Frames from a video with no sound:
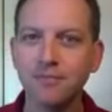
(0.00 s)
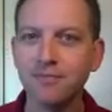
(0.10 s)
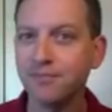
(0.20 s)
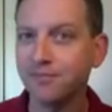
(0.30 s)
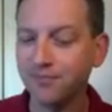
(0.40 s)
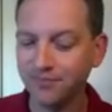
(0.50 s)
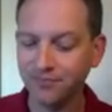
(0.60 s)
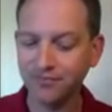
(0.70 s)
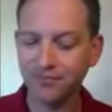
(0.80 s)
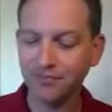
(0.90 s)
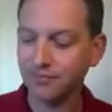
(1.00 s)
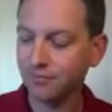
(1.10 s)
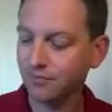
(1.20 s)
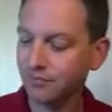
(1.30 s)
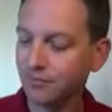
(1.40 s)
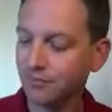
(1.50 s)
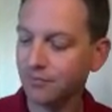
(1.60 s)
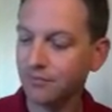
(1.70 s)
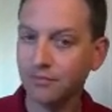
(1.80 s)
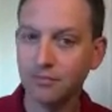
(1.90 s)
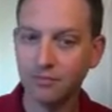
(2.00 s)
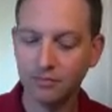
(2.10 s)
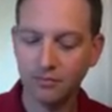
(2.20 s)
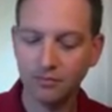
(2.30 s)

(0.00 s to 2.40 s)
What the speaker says: (silence)